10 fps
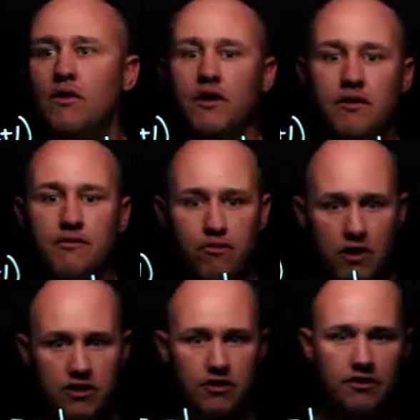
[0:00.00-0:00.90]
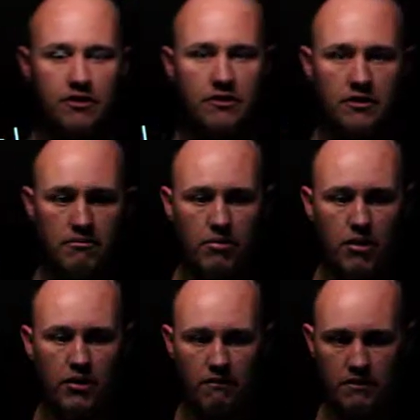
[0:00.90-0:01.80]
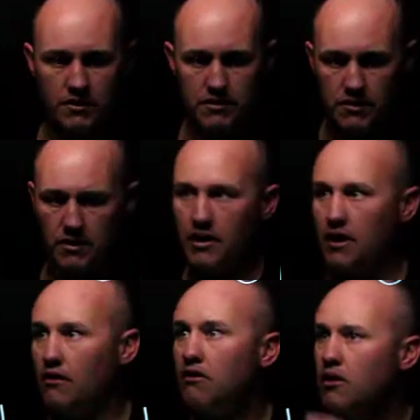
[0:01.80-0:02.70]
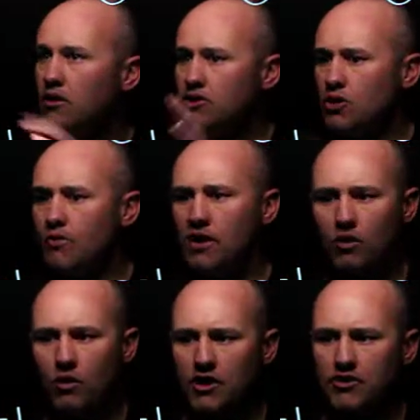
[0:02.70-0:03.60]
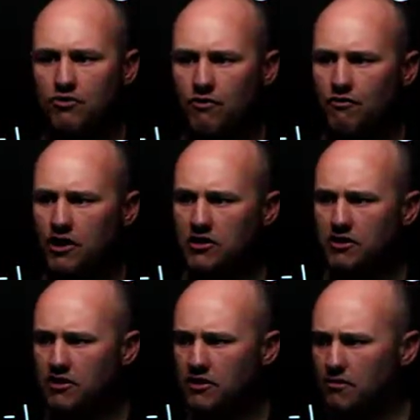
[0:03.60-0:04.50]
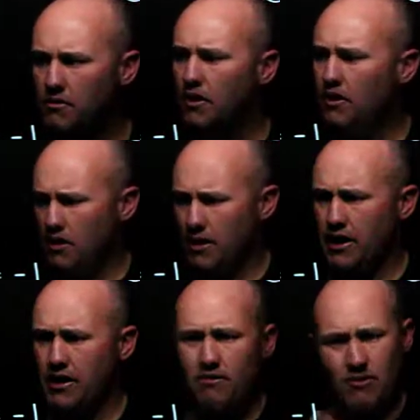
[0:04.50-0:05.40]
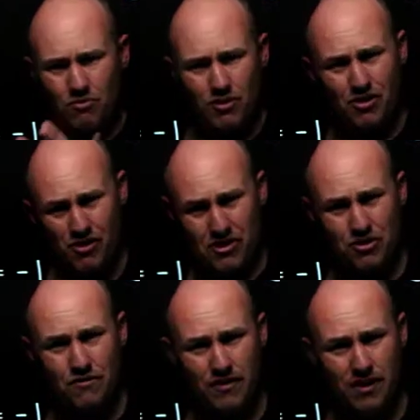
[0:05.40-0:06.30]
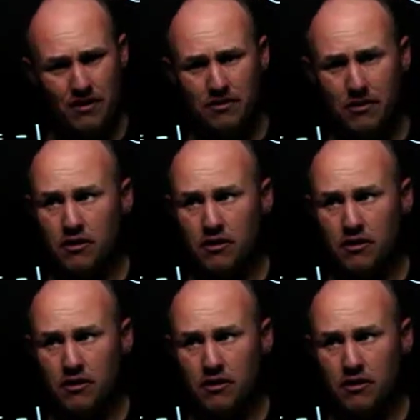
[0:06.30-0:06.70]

the fractions component of this. So now solving equations with fractions in them. Again, we're not going too far.